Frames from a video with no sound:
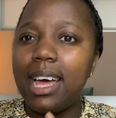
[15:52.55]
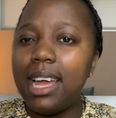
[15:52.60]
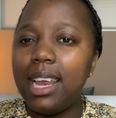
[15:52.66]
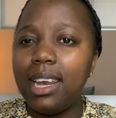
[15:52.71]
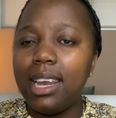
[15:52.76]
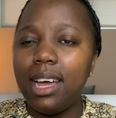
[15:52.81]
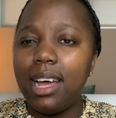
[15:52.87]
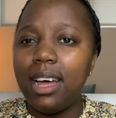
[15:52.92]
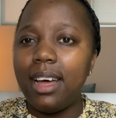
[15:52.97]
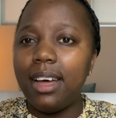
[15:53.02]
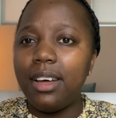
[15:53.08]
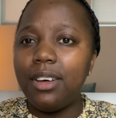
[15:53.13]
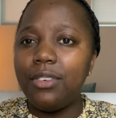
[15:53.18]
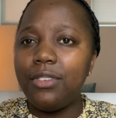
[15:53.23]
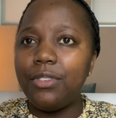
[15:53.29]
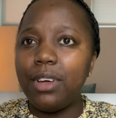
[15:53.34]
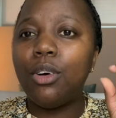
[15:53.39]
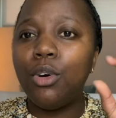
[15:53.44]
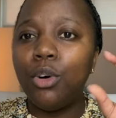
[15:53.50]
I
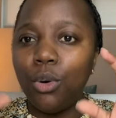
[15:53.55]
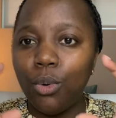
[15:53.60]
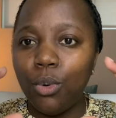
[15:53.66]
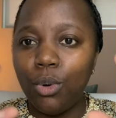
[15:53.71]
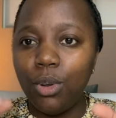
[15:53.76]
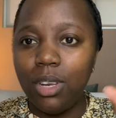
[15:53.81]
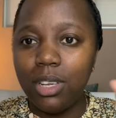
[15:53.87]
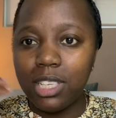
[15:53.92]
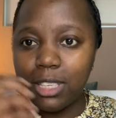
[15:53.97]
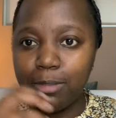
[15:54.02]
love cool